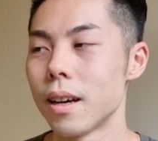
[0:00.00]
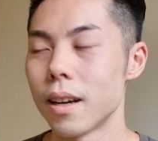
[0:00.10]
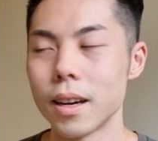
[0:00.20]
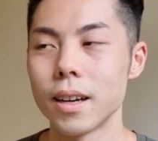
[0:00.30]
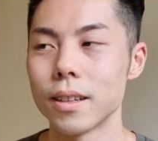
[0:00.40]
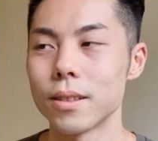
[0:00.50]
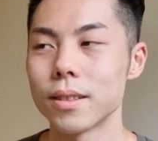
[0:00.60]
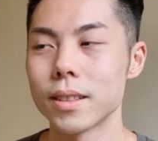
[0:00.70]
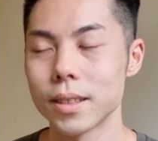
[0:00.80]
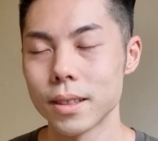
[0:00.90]
No,
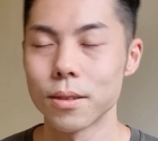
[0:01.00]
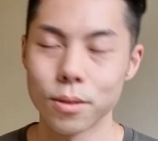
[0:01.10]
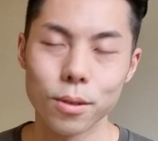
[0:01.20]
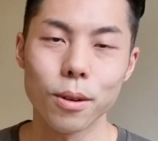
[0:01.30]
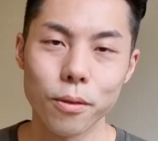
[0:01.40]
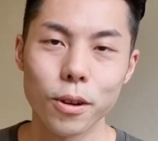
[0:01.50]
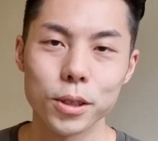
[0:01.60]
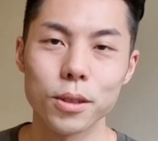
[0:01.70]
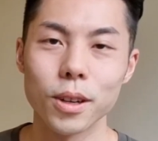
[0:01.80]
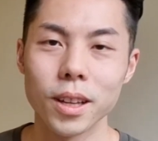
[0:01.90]
of
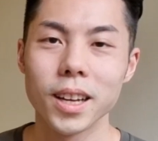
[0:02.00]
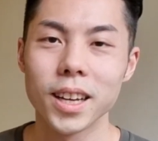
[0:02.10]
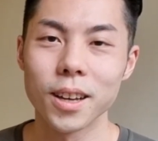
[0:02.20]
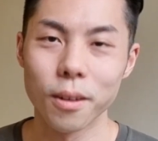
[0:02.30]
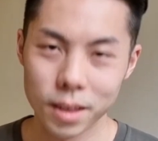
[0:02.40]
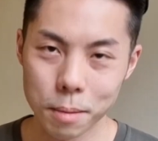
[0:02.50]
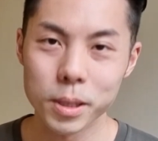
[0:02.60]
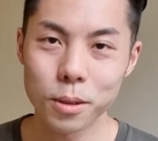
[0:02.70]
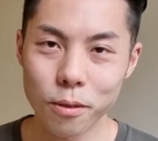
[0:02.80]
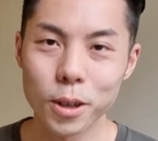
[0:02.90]
course not. That
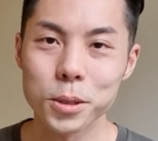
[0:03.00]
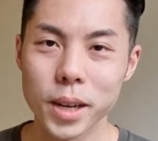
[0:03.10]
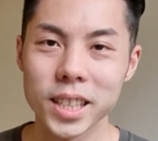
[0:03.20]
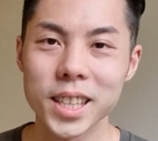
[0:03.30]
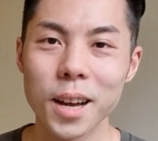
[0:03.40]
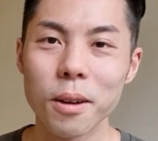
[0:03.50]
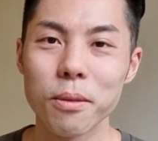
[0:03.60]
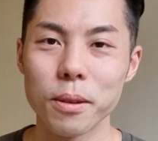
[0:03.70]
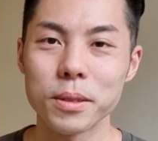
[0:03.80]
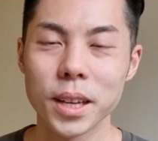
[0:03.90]
means, of course, you can start
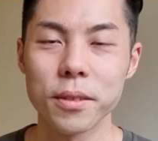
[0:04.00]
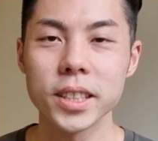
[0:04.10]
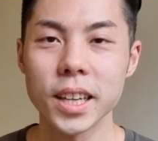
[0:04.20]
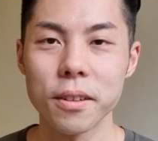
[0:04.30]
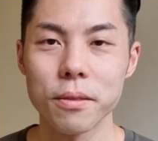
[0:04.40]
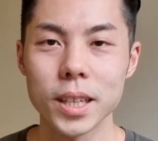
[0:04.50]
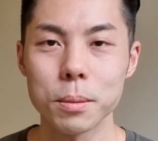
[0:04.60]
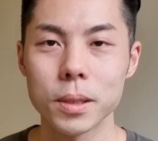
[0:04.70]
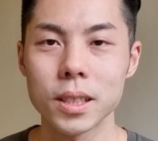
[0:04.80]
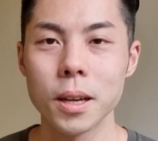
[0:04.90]
off with savings and
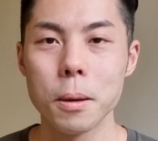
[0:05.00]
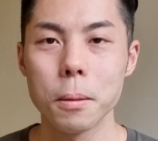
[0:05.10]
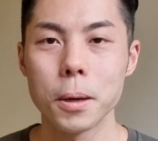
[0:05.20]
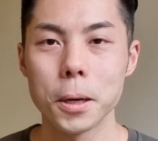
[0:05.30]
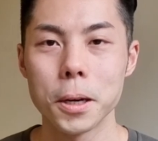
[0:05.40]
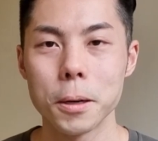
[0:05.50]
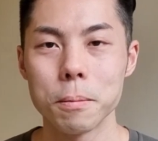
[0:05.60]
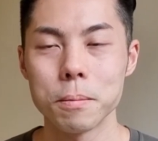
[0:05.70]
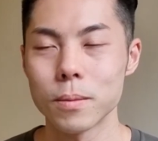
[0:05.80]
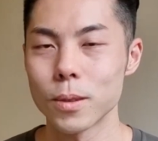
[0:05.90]
investments.
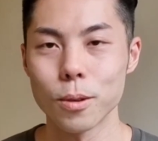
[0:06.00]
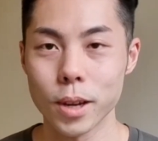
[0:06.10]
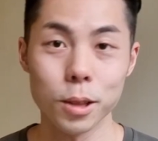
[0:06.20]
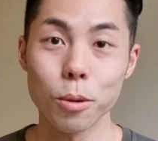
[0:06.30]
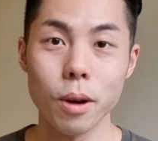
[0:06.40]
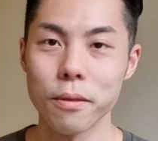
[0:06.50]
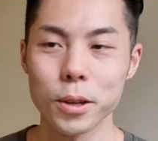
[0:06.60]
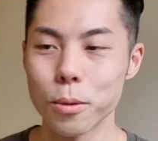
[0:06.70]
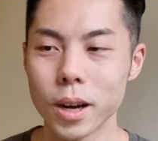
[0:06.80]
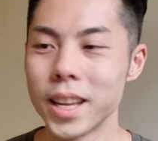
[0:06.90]
You can do
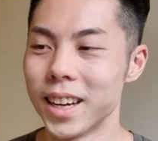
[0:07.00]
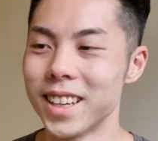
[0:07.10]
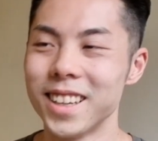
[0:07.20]
whatever you want.